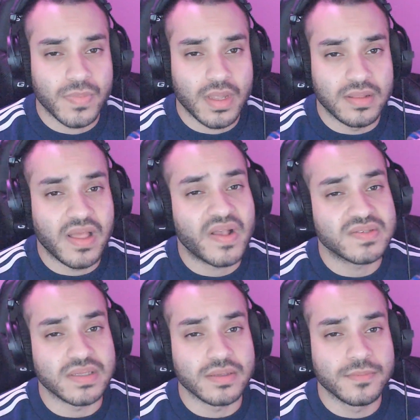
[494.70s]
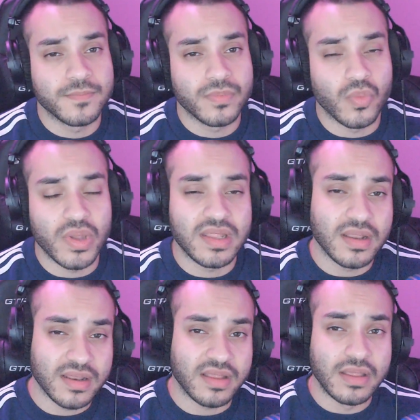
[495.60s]
Lastly, we
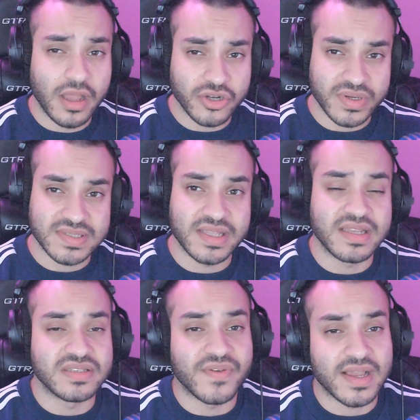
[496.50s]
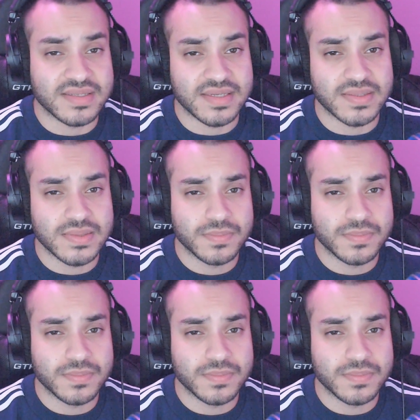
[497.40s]
can address the ease of access.